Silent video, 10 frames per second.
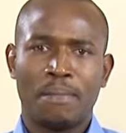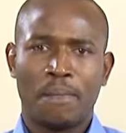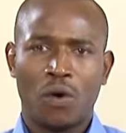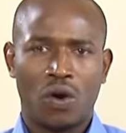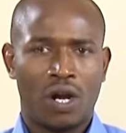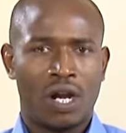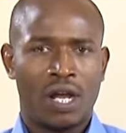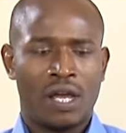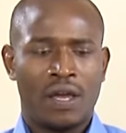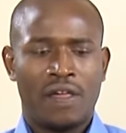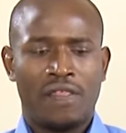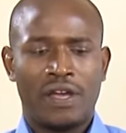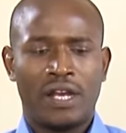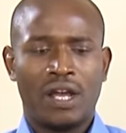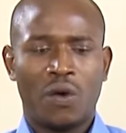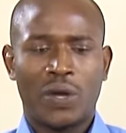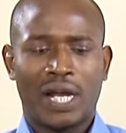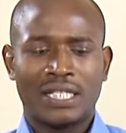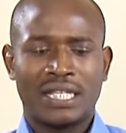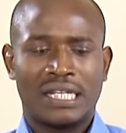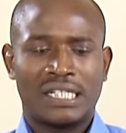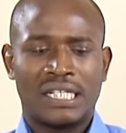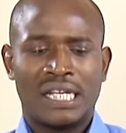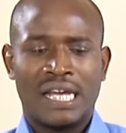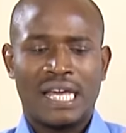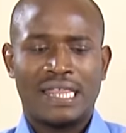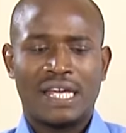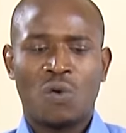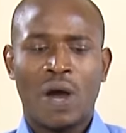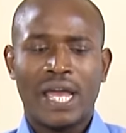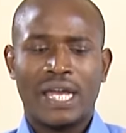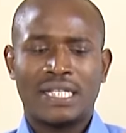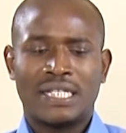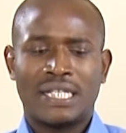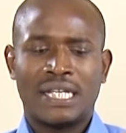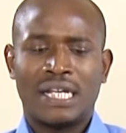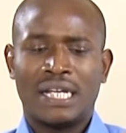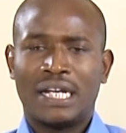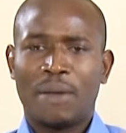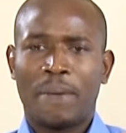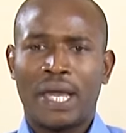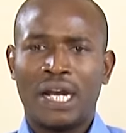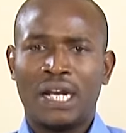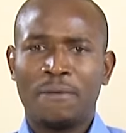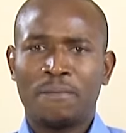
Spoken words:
pole, then we can see that the lower edges repel